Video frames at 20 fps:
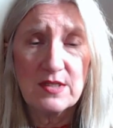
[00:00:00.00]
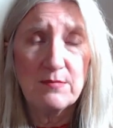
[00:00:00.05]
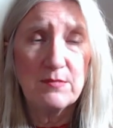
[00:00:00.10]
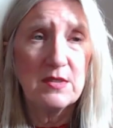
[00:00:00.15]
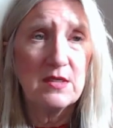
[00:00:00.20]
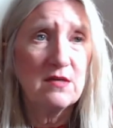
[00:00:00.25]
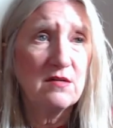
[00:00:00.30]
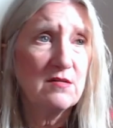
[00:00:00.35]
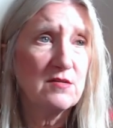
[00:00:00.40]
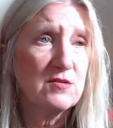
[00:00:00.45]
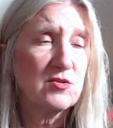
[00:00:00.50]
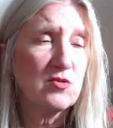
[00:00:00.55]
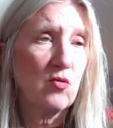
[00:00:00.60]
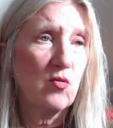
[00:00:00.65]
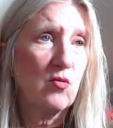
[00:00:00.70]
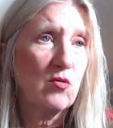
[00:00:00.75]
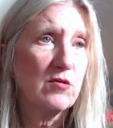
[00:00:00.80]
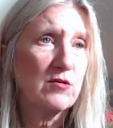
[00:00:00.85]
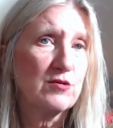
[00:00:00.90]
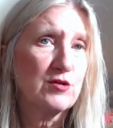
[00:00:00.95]
mills
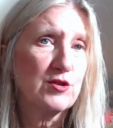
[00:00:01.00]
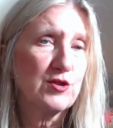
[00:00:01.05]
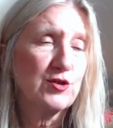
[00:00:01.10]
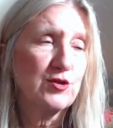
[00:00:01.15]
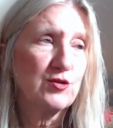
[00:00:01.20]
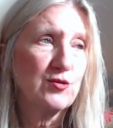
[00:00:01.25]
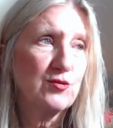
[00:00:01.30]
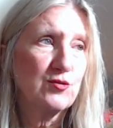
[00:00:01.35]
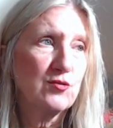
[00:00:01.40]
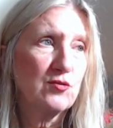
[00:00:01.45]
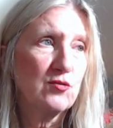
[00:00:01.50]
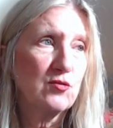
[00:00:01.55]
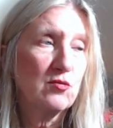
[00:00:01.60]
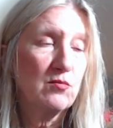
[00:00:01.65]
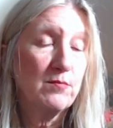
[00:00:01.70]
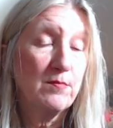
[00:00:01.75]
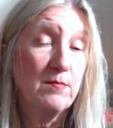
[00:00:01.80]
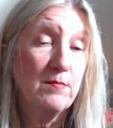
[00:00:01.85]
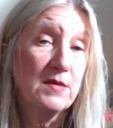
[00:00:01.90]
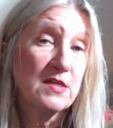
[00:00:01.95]
or to
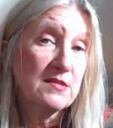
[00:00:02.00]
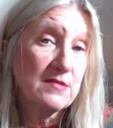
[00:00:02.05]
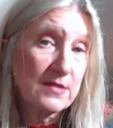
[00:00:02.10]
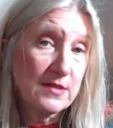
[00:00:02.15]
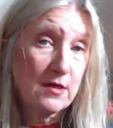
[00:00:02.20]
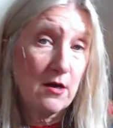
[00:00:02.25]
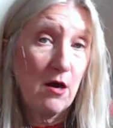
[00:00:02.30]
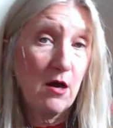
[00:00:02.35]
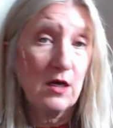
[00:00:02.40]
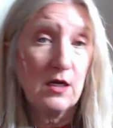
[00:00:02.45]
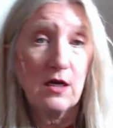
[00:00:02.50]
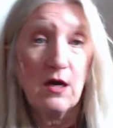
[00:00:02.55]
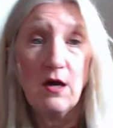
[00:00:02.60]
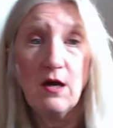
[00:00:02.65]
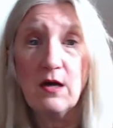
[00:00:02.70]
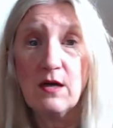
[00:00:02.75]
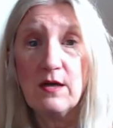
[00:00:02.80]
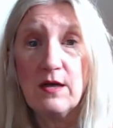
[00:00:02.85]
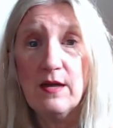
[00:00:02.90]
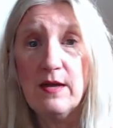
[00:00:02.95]
mills in Hong
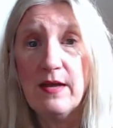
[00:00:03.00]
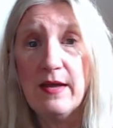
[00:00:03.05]
Kong